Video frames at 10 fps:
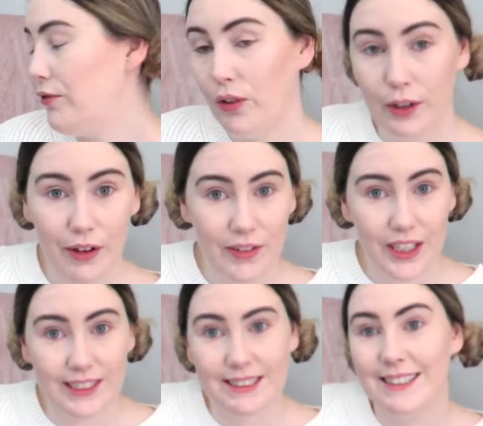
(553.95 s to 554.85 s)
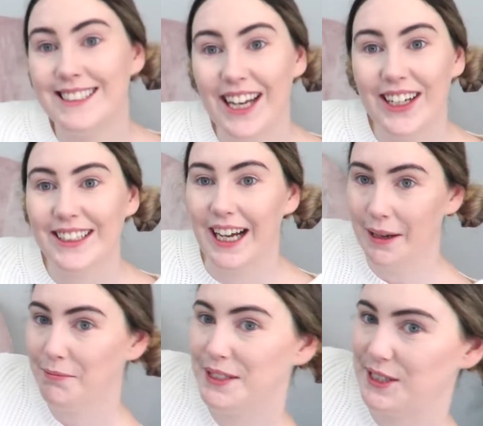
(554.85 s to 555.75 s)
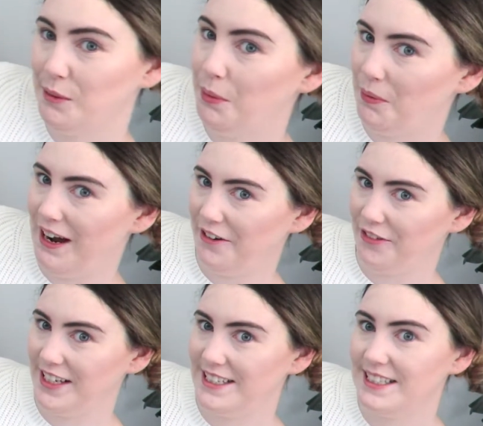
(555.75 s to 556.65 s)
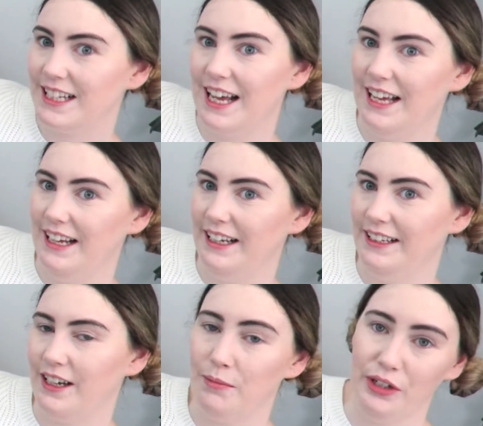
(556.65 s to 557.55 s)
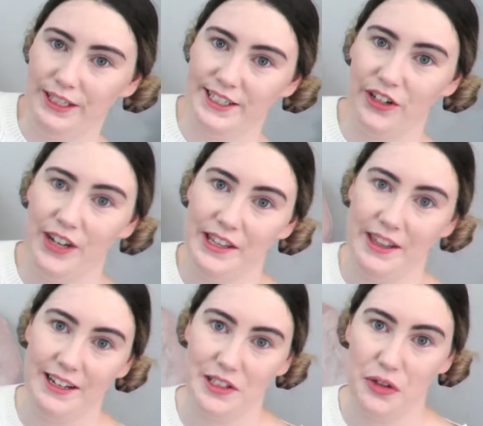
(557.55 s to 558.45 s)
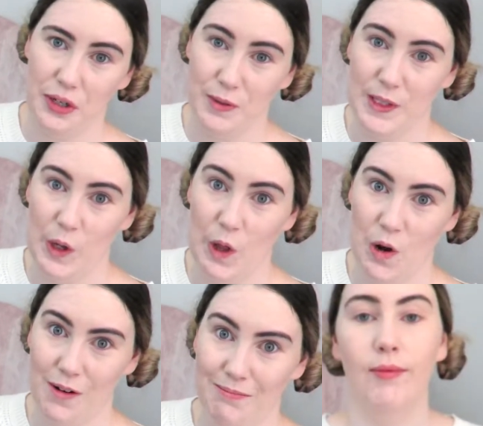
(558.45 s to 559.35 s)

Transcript: $45. So I'm super proud of this, and I'm really sorry that that story was so long.